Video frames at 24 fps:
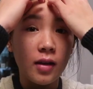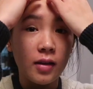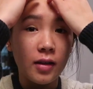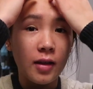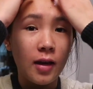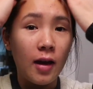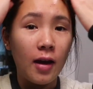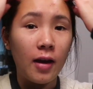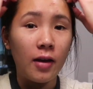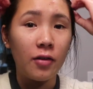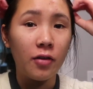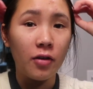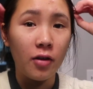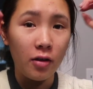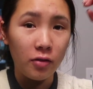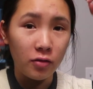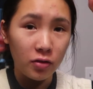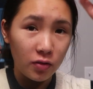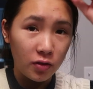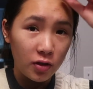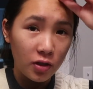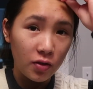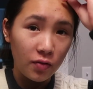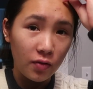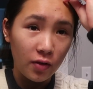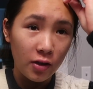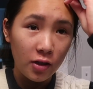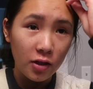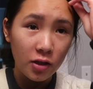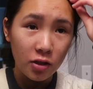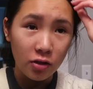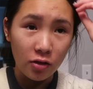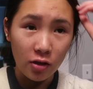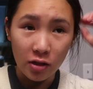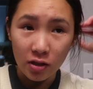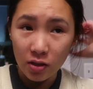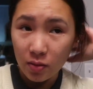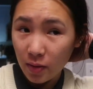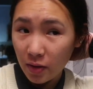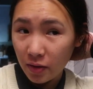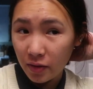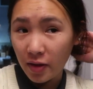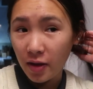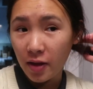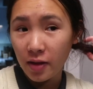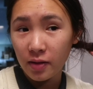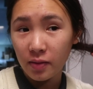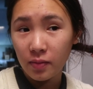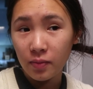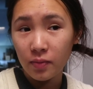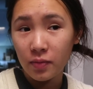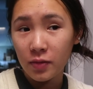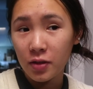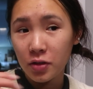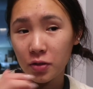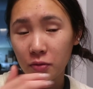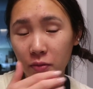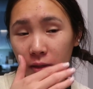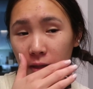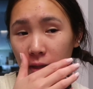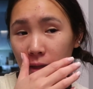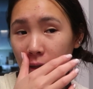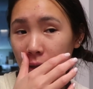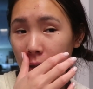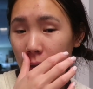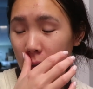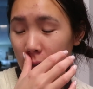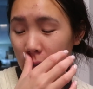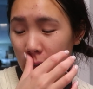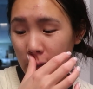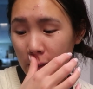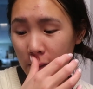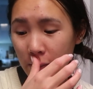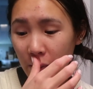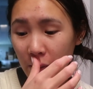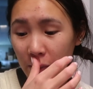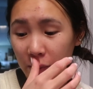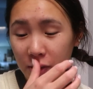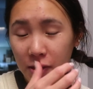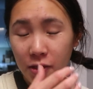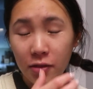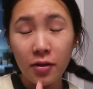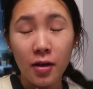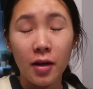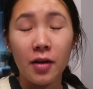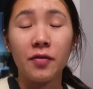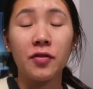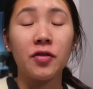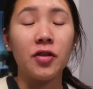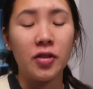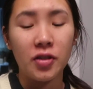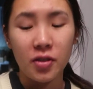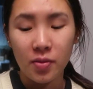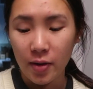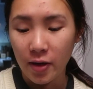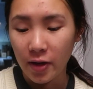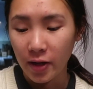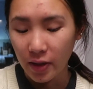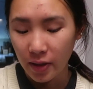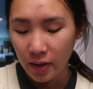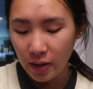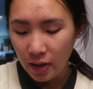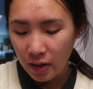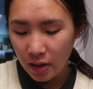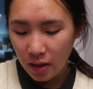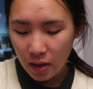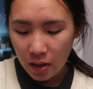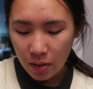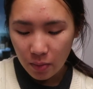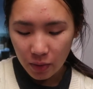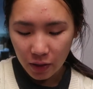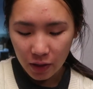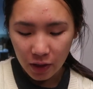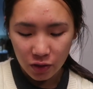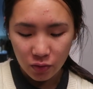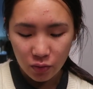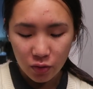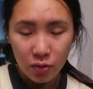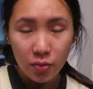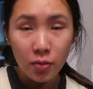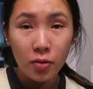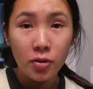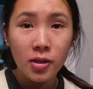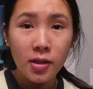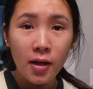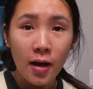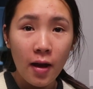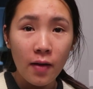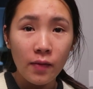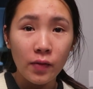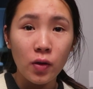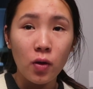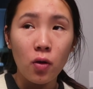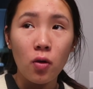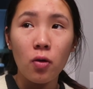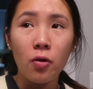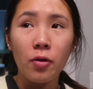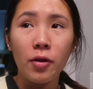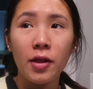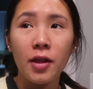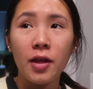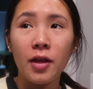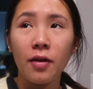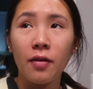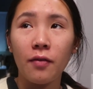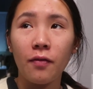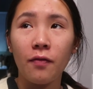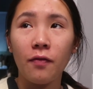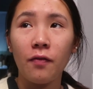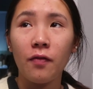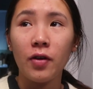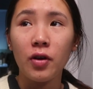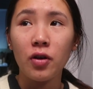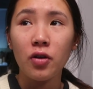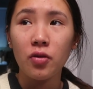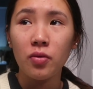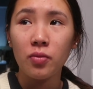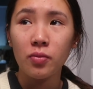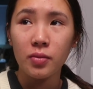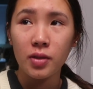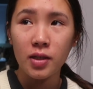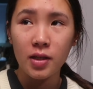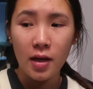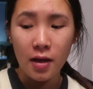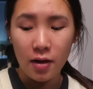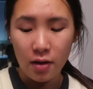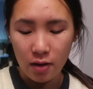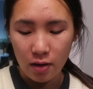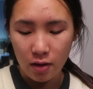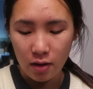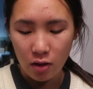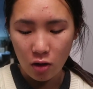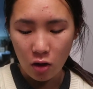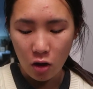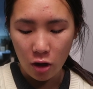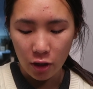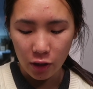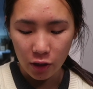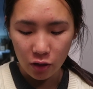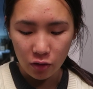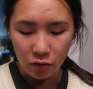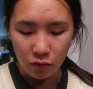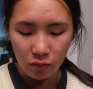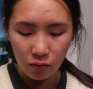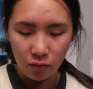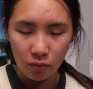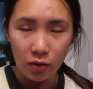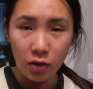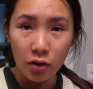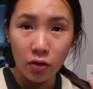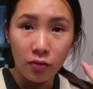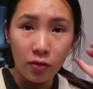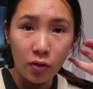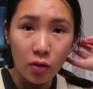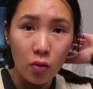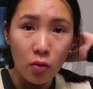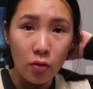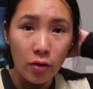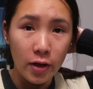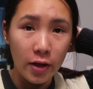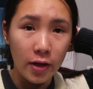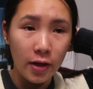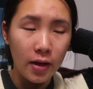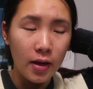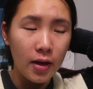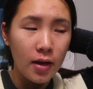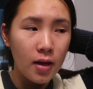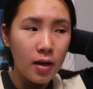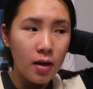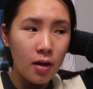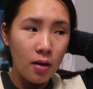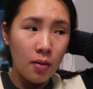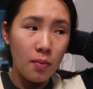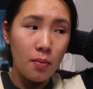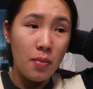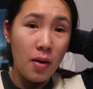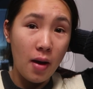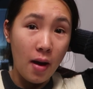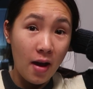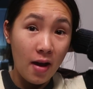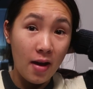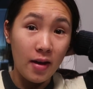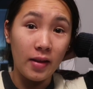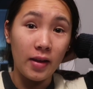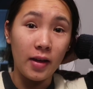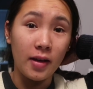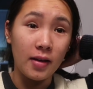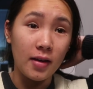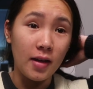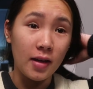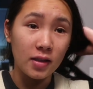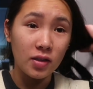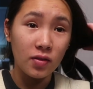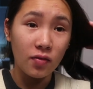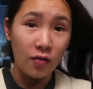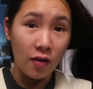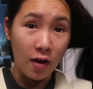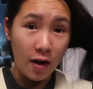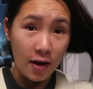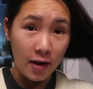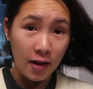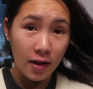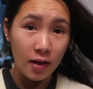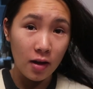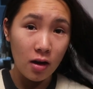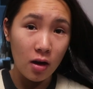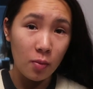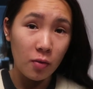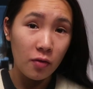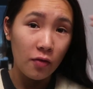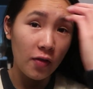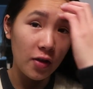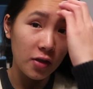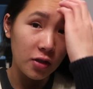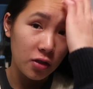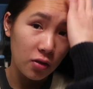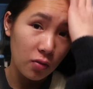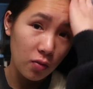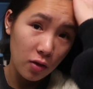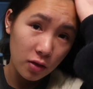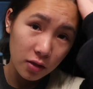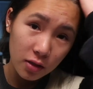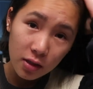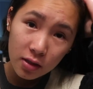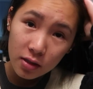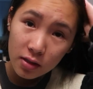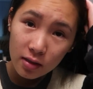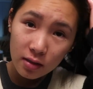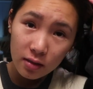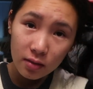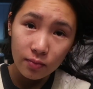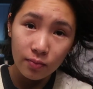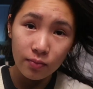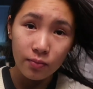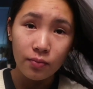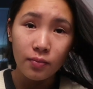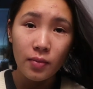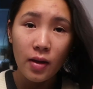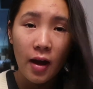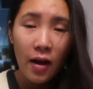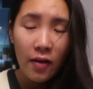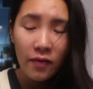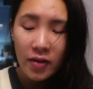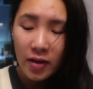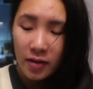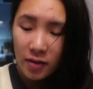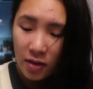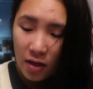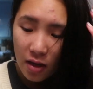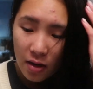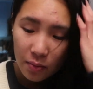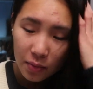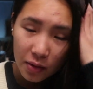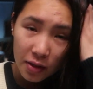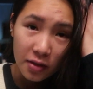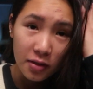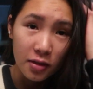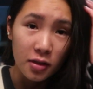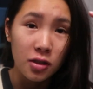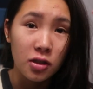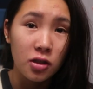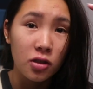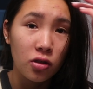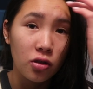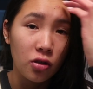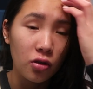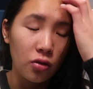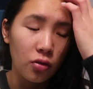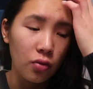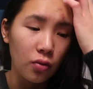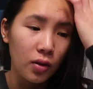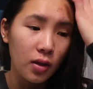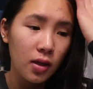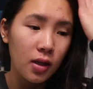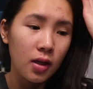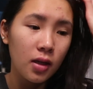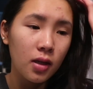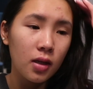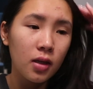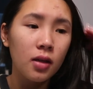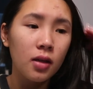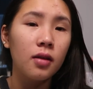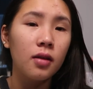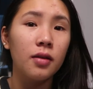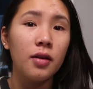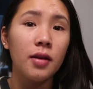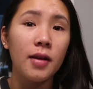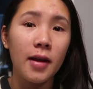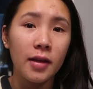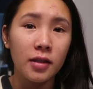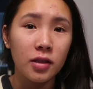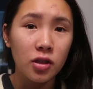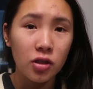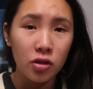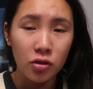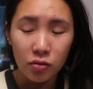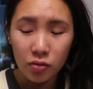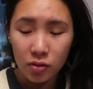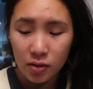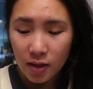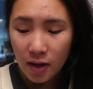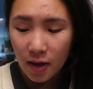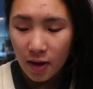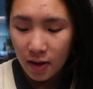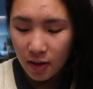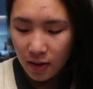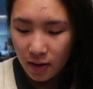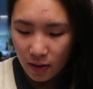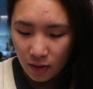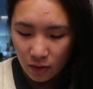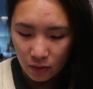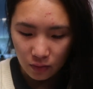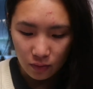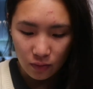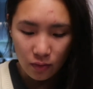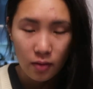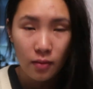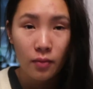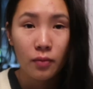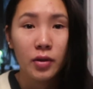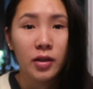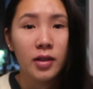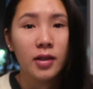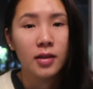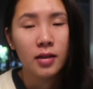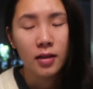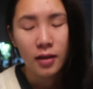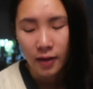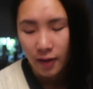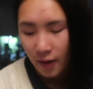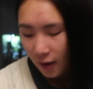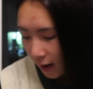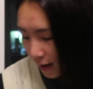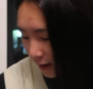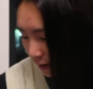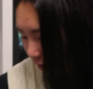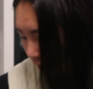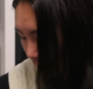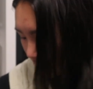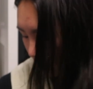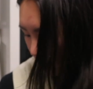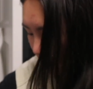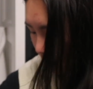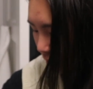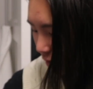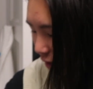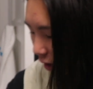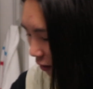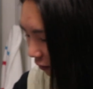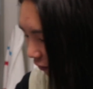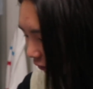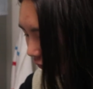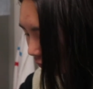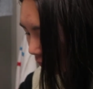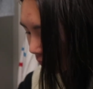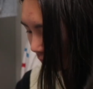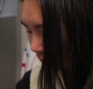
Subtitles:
And yeah, I don't know, I was just very stressed about that this week. I'm still kind of stressed about it because we're supposed to have the whole thing filmed and audio, you know, recorded by like next Friday. Our professor wants us to have that done because it's due the next Tuesday and we need to like edit it and stuff.